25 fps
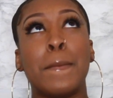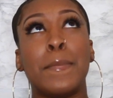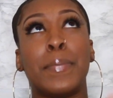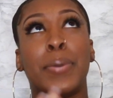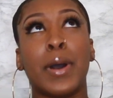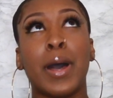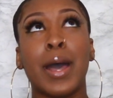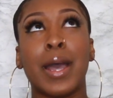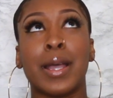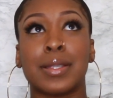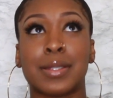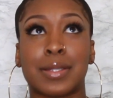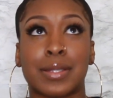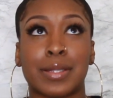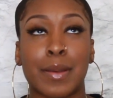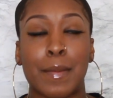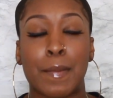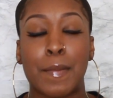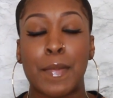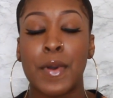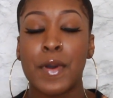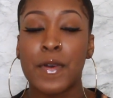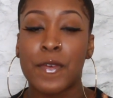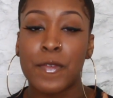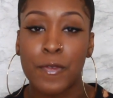But
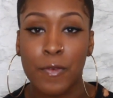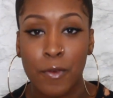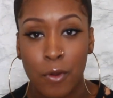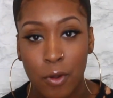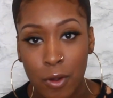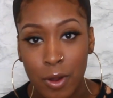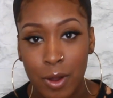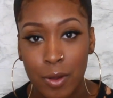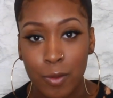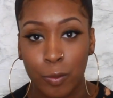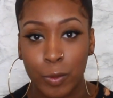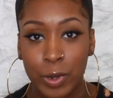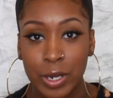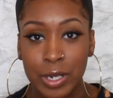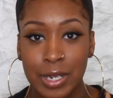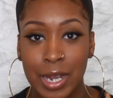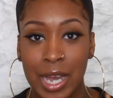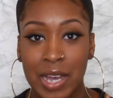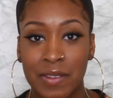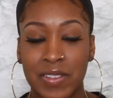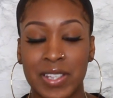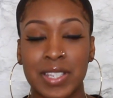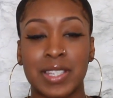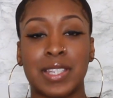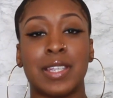before we
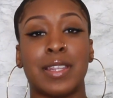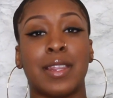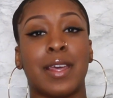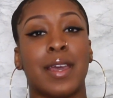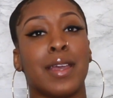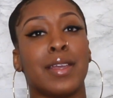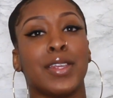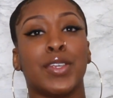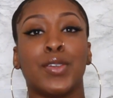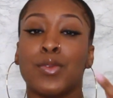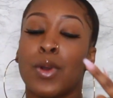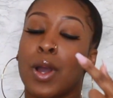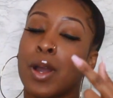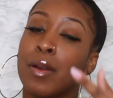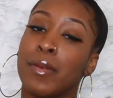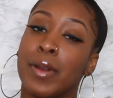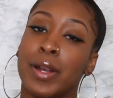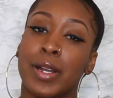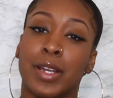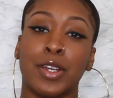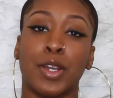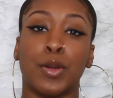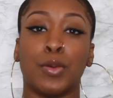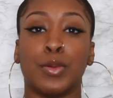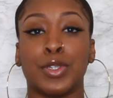dive into that, you
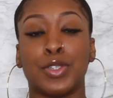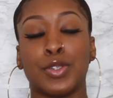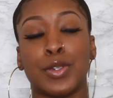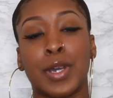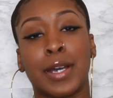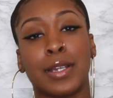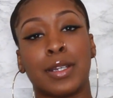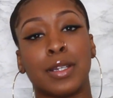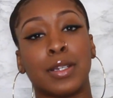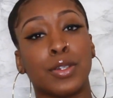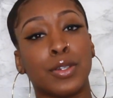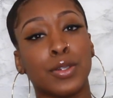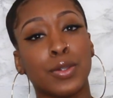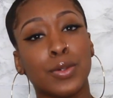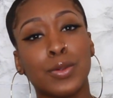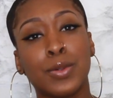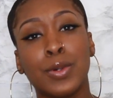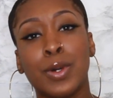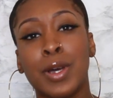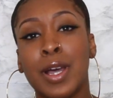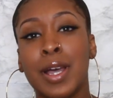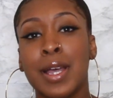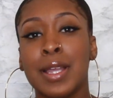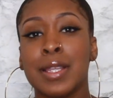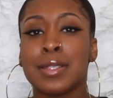already know what you got to
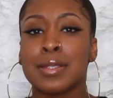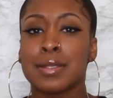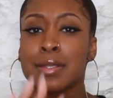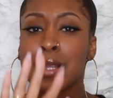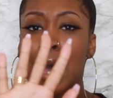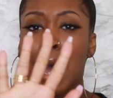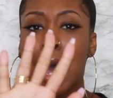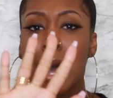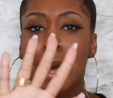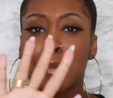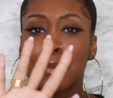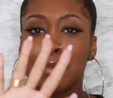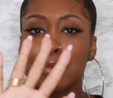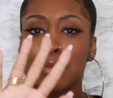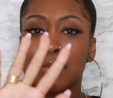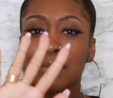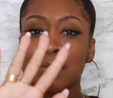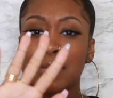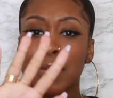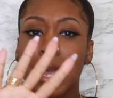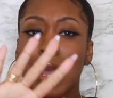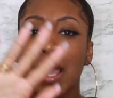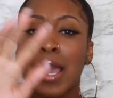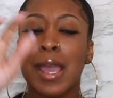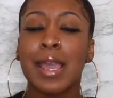do. Stop
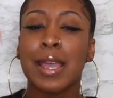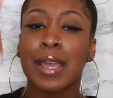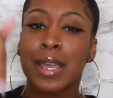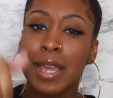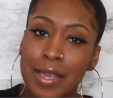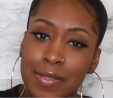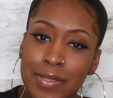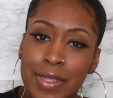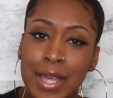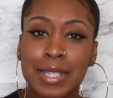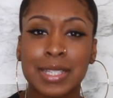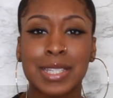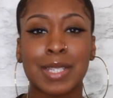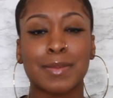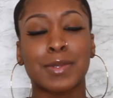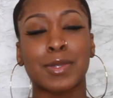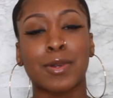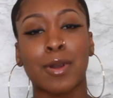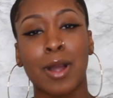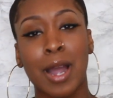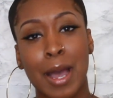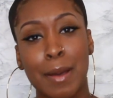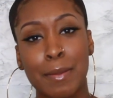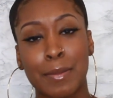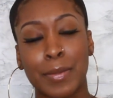and hit that
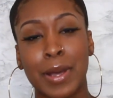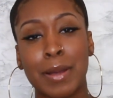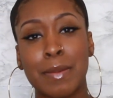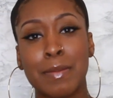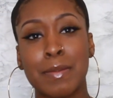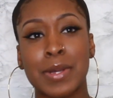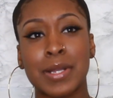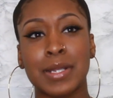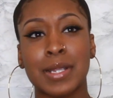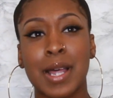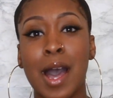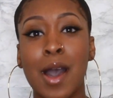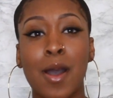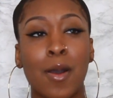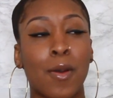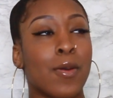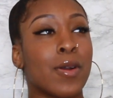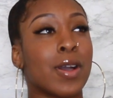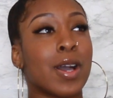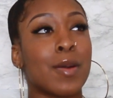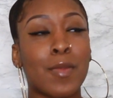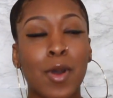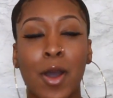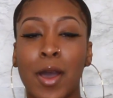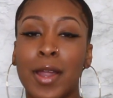subscribe button below.
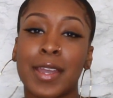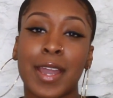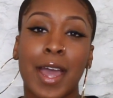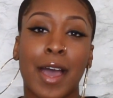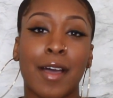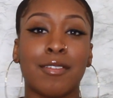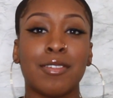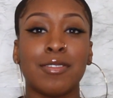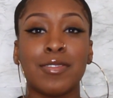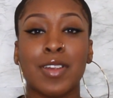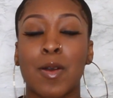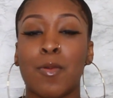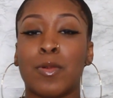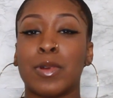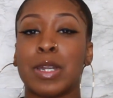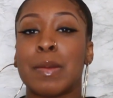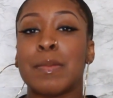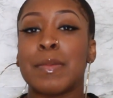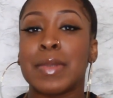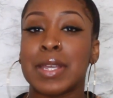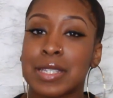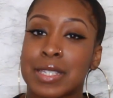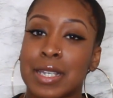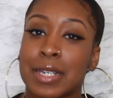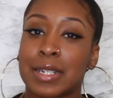Come on now, you don't want
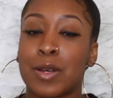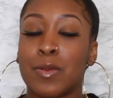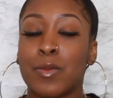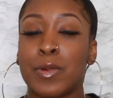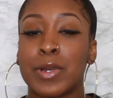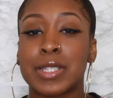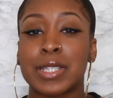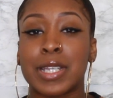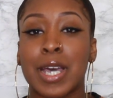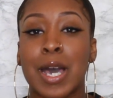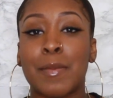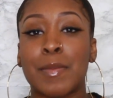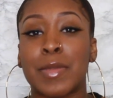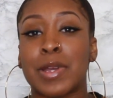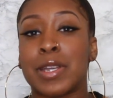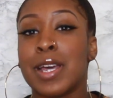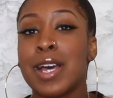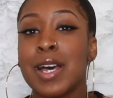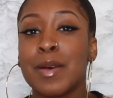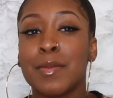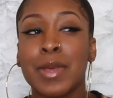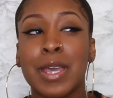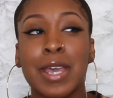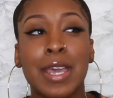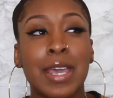to miss out on what's coming
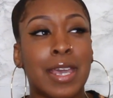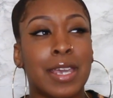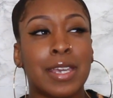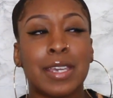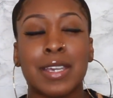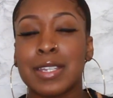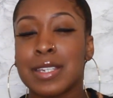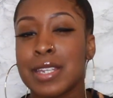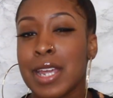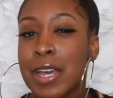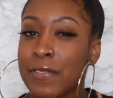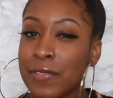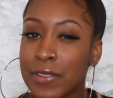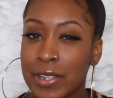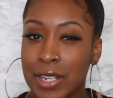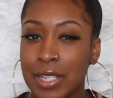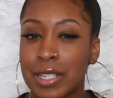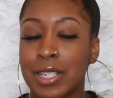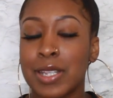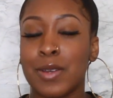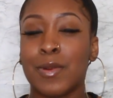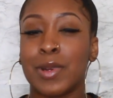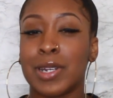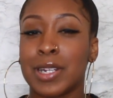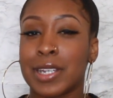up. You
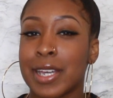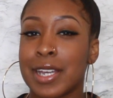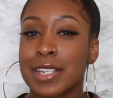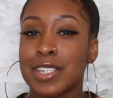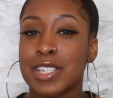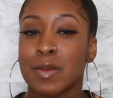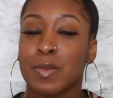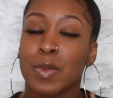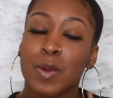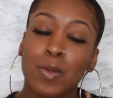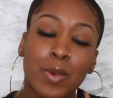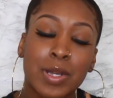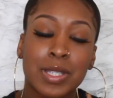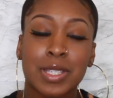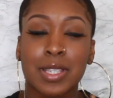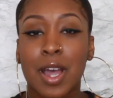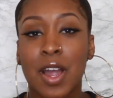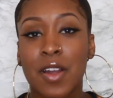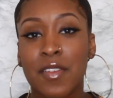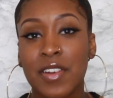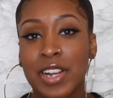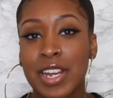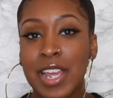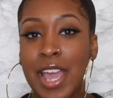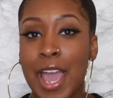definitely want to catch up on what's
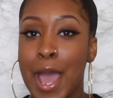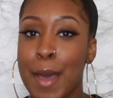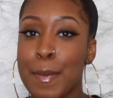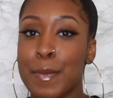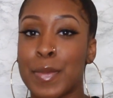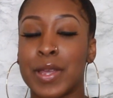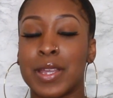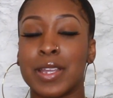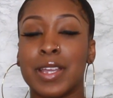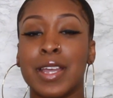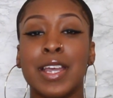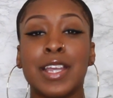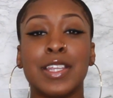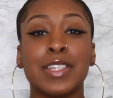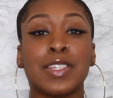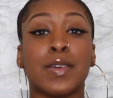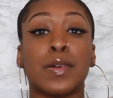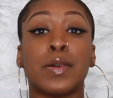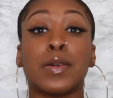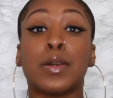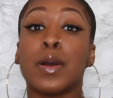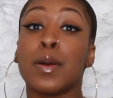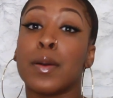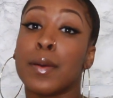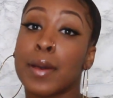already happened.
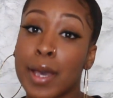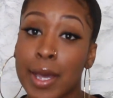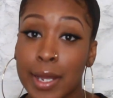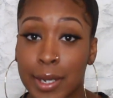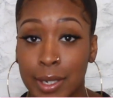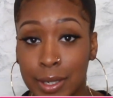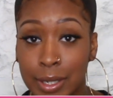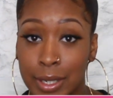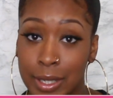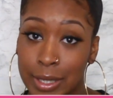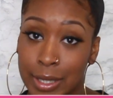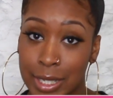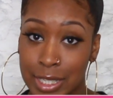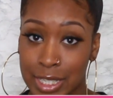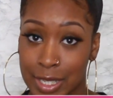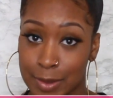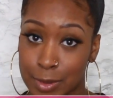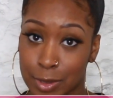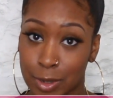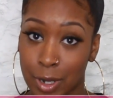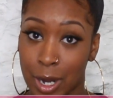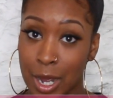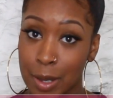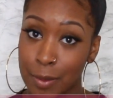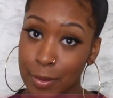So go ahead and hit that
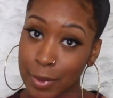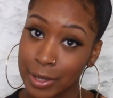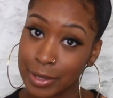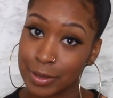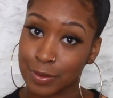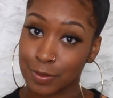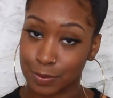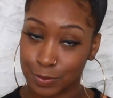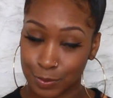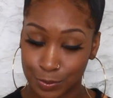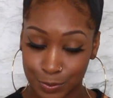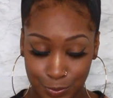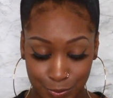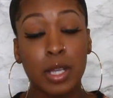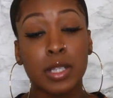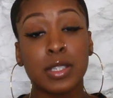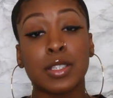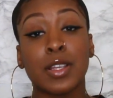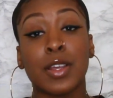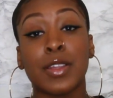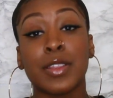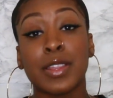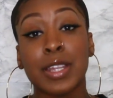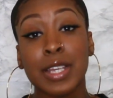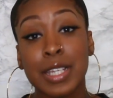subscribe button.
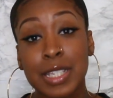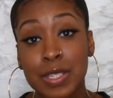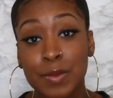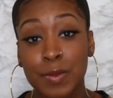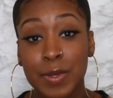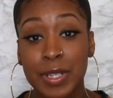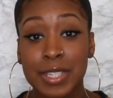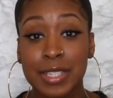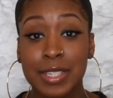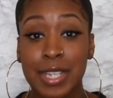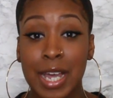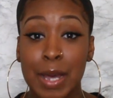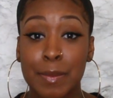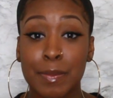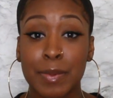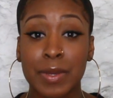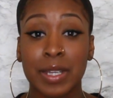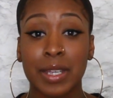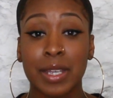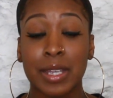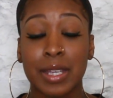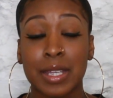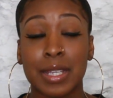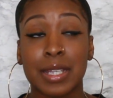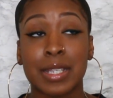So this week's
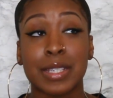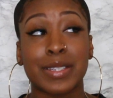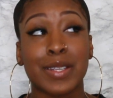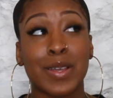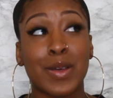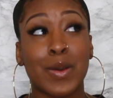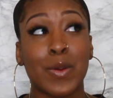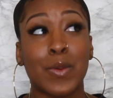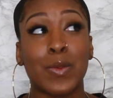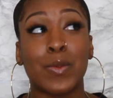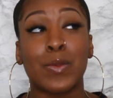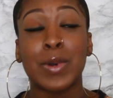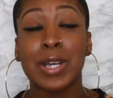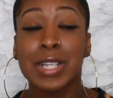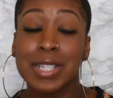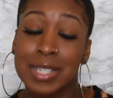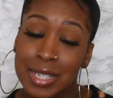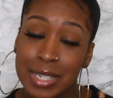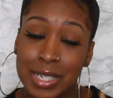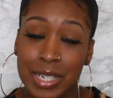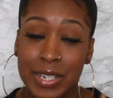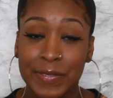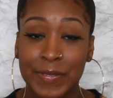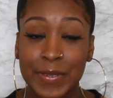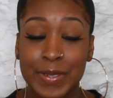topic is, what's
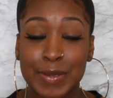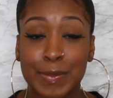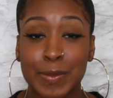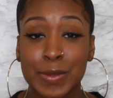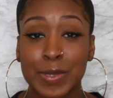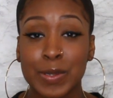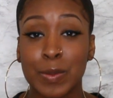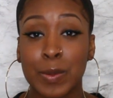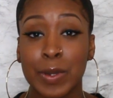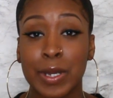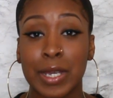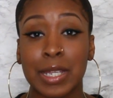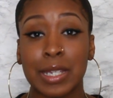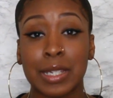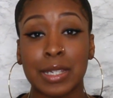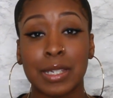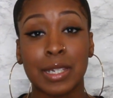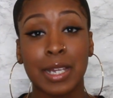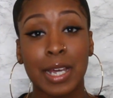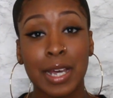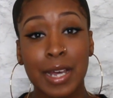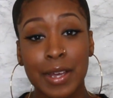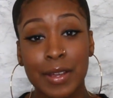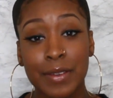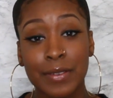the difference between
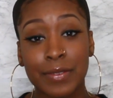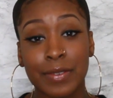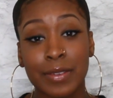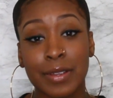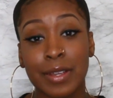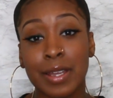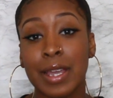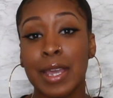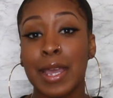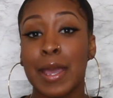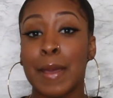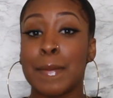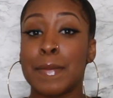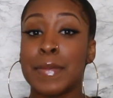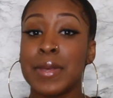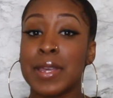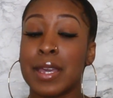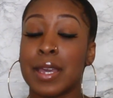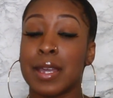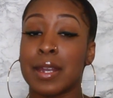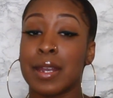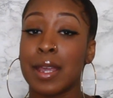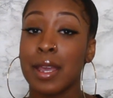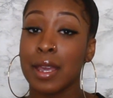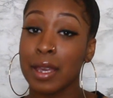love and
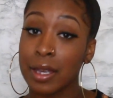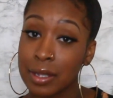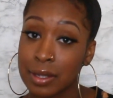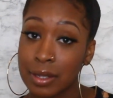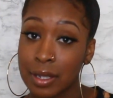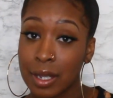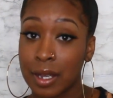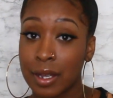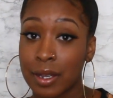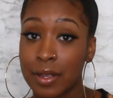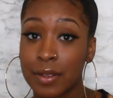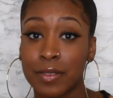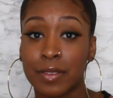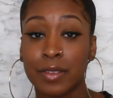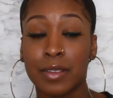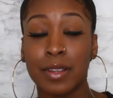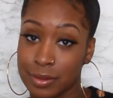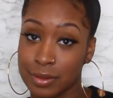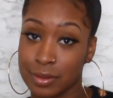being in love?